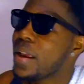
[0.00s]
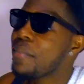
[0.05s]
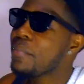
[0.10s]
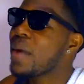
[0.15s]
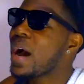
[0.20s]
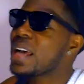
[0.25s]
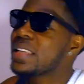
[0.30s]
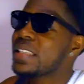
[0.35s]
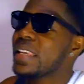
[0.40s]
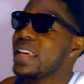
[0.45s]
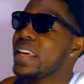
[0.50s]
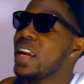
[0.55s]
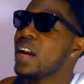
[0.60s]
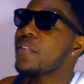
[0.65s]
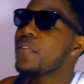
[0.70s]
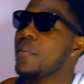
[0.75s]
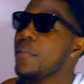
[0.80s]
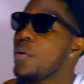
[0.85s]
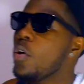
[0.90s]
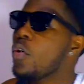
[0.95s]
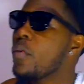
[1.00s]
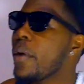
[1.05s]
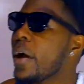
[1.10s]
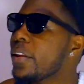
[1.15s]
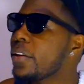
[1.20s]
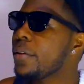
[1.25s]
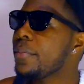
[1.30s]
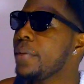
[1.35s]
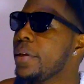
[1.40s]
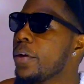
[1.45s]
Then, bossy, hear from your
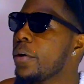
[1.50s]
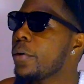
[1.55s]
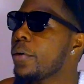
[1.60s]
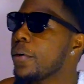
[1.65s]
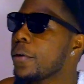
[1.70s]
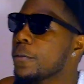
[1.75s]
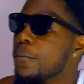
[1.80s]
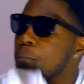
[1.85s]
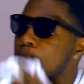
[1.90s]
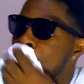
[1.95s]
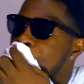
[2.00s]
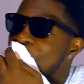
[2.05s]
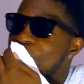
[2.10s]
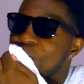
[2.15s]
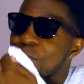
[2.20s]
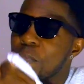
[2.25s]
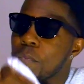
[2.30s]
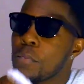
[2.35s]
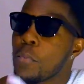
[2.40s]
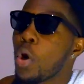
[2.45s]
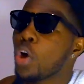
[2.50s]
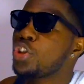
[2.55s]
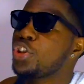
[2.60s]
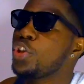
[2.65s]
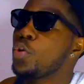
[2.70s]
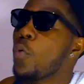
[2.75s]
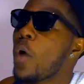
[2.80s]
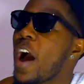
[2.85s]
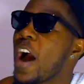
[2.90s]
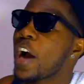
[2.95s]
woman to me, no. But
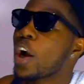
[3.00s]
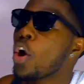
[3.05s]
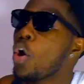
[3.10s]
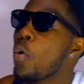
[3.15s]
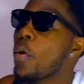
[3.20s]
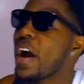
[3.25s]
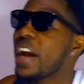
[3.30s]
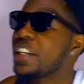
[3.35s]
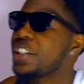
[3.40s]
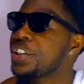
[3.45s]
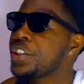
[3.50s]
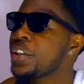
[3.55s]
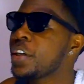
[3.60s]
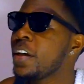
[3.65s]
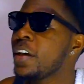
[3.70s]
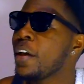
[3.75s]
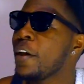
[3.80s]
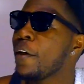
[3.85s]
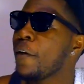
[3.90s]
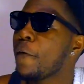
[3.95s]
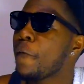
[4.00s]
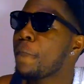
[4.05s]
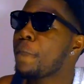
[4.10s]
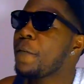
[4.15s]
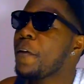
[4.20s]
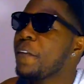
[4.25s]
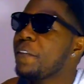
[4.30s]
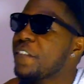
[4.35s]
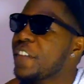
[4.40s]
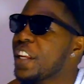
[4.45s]
she want to go watch
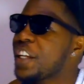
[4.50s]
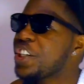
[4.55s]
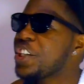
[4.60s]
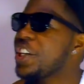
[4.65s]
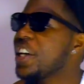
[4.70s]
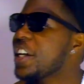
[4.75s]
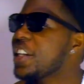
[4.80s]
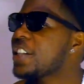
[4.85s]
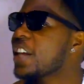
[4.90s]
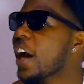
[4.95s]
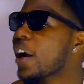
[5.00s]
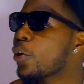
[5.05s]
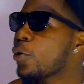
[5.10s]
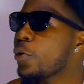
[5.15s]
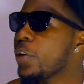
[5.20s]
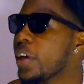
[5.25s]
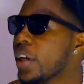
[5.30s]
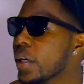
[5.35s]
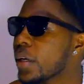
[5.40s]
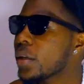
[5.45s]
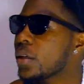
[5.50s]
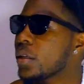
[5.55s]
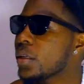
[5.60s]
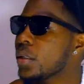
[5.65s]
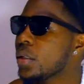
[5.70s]
50 Shades of Grey.